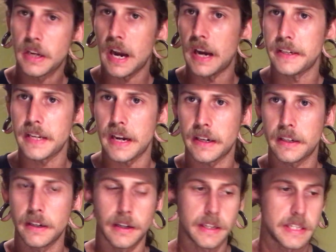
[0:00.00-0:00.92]

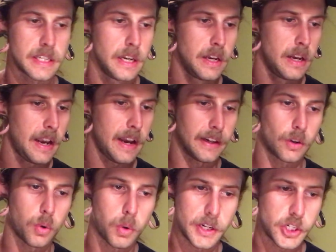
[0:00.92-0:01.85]
contacted us, had
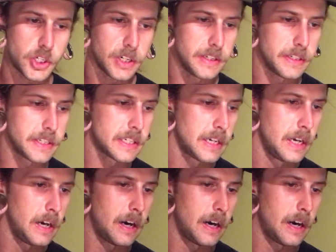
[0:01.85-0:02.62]
questions,